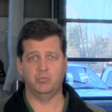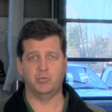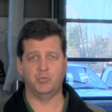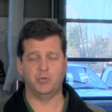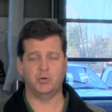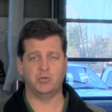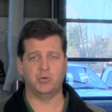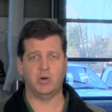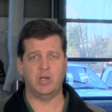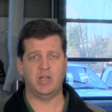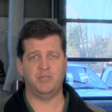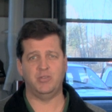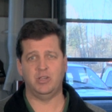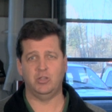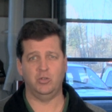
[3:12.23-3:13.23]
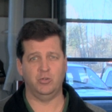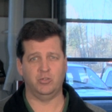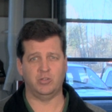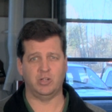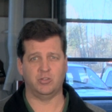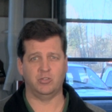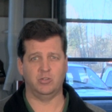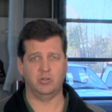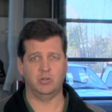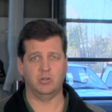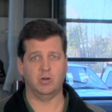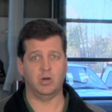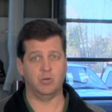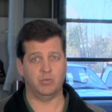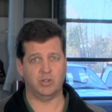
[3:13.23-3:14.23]
refer to our FAQ section
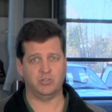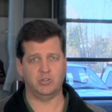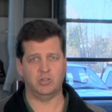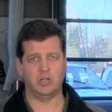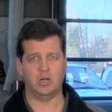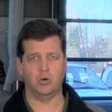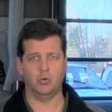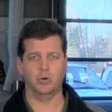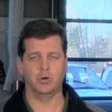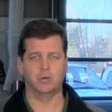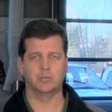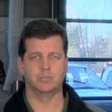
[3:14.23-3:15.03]
on Reston.org.